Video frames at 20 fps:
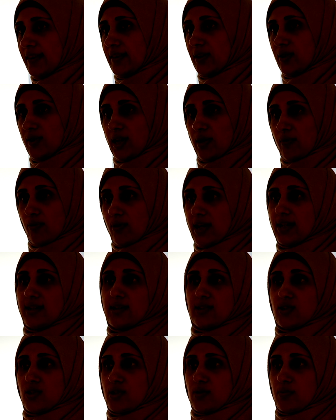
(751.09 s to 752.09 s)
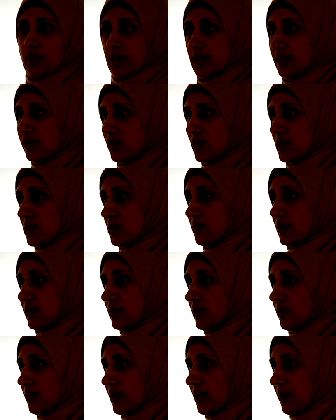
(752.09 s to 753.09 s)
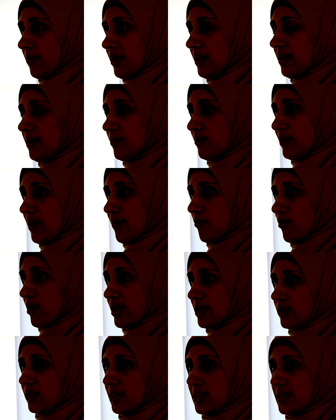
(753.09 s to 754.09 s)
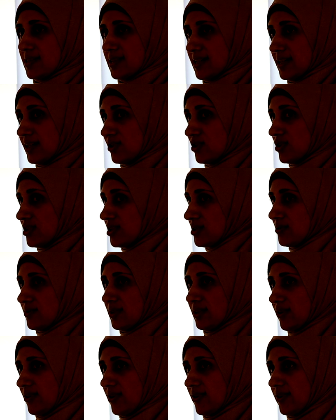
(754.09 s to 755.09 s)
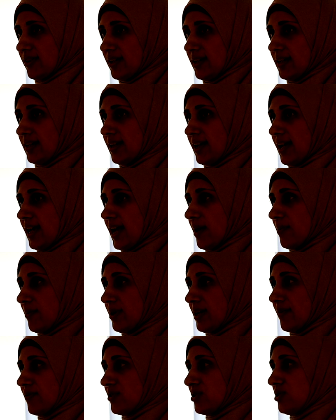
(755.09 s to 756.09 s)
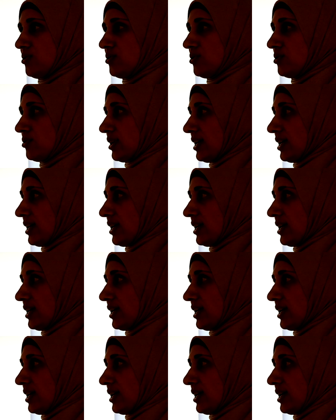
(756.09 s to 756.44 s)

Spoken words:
The grade 1 is just one. She's doing her grade 1. We have one grade 6. She's doing her thing. And we have 2